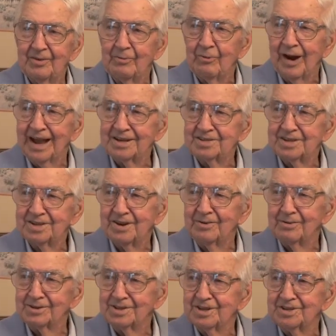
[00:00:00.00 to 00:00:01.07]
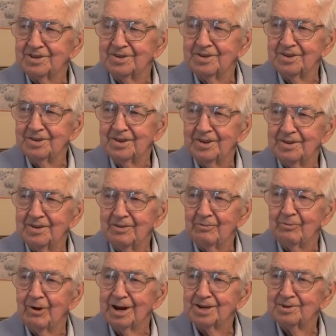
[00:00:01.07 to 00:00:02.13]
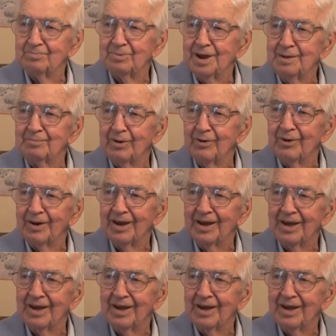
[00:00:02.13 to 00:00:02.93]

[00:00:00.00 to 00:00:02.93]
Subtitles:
The rascals, rich people.